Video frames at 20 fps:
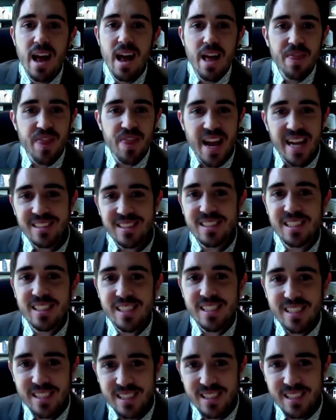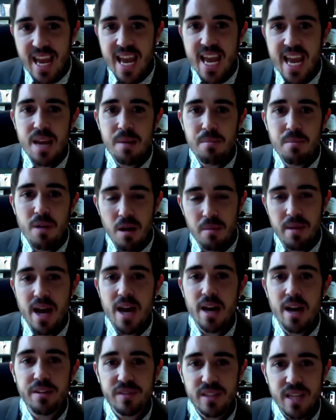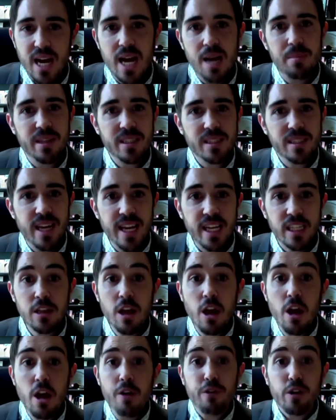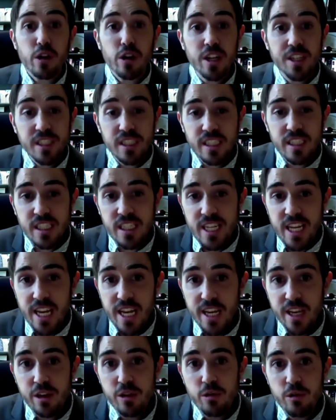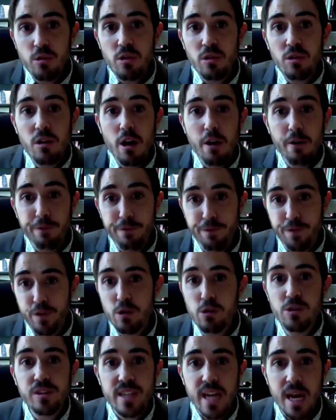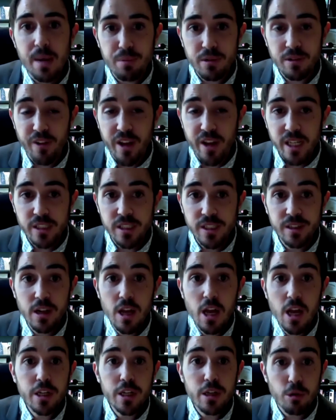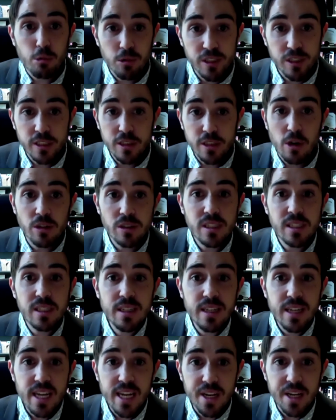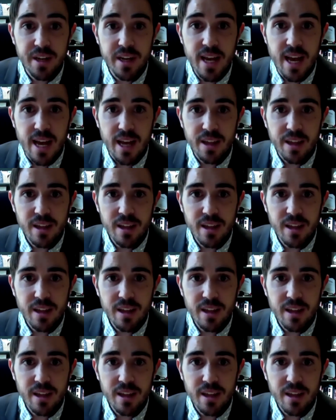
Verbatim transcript: That's the same amount of time it takes for continual food deprivation to result in death.